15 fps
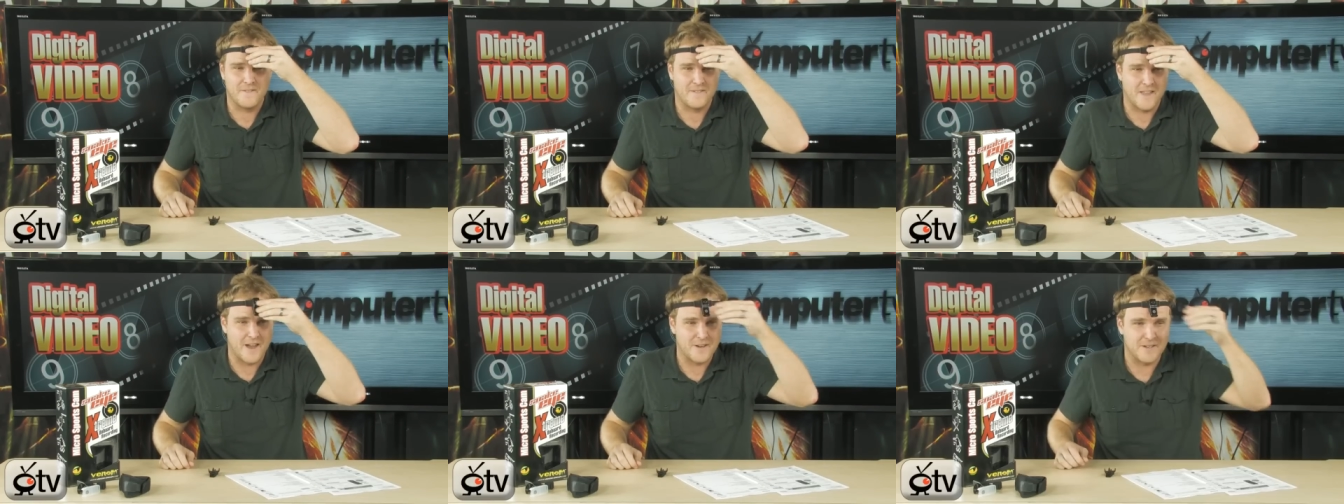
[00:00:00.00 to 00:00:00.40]

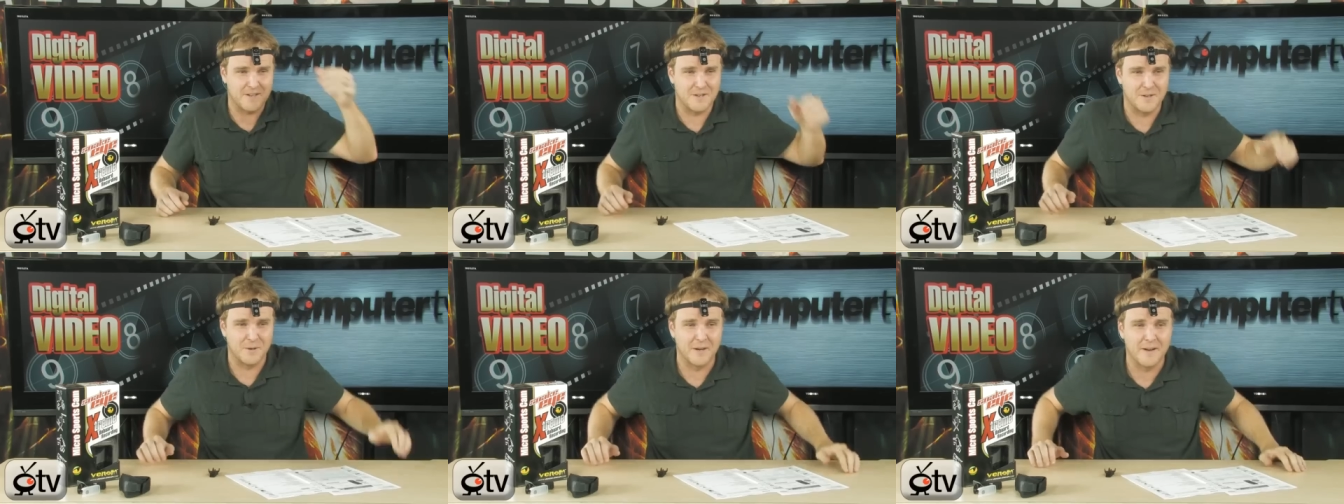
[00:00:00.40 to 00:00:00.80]
Now you
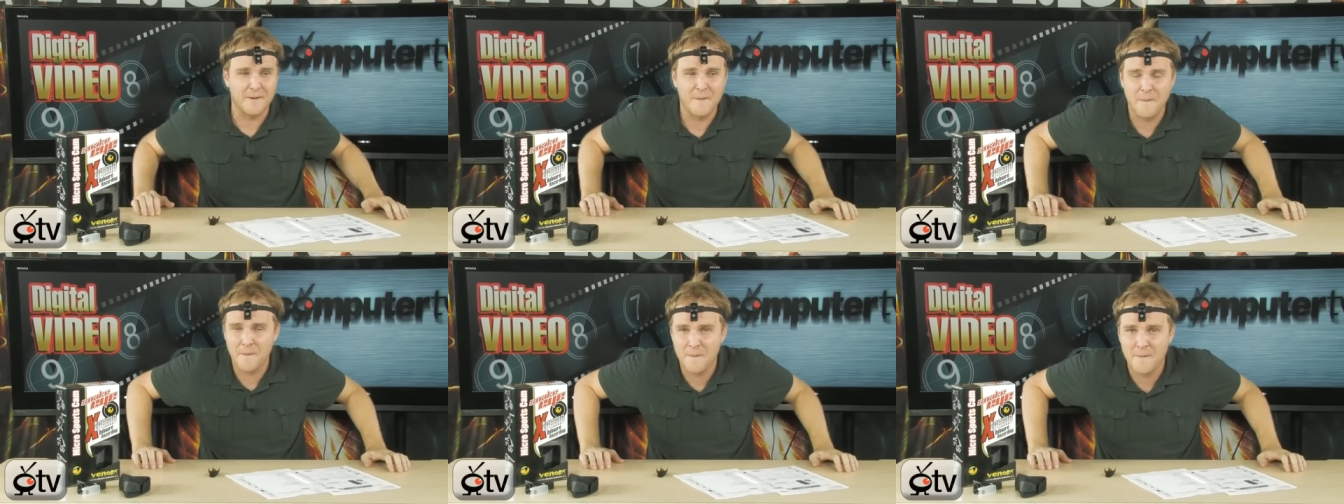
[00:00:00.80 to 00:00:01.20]
can do it
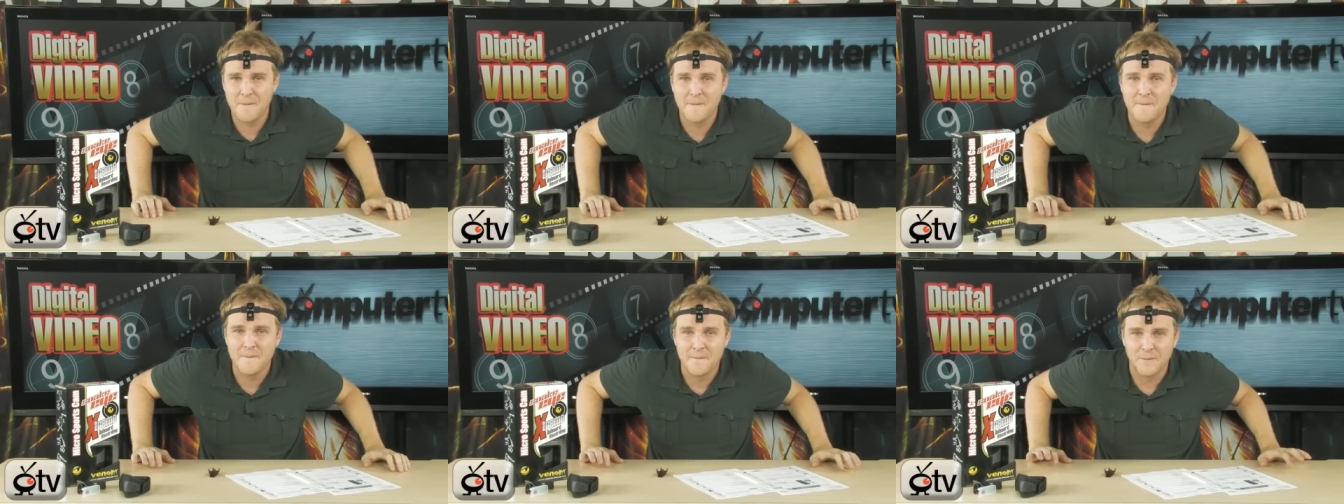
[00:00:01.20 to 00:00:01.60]

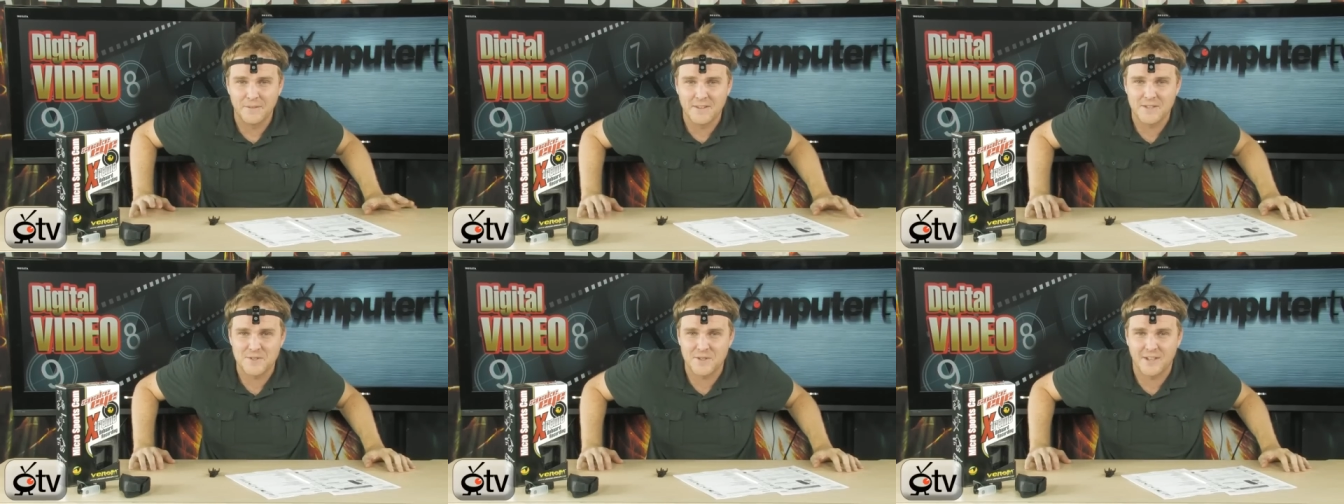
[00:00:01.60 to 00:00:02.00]
with
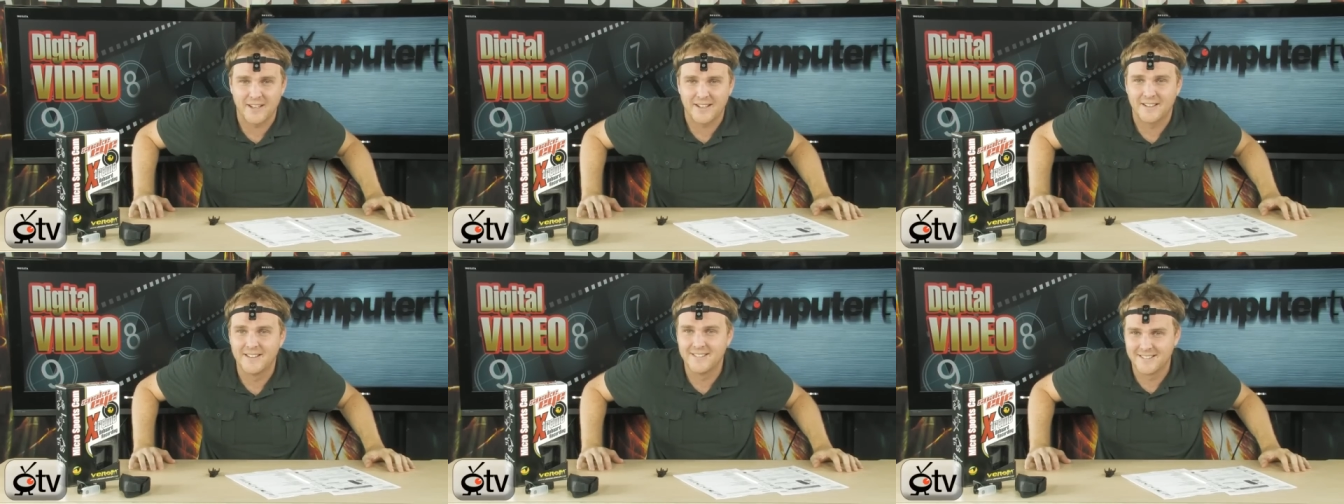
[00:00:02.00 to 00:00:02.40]
this thing.